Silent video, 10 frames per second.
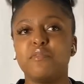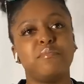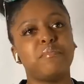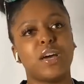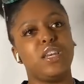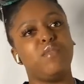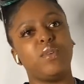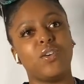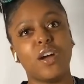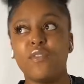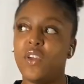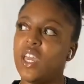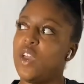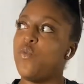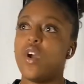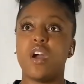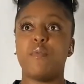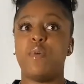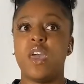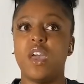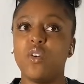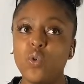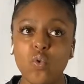my demographic and where I'm at and who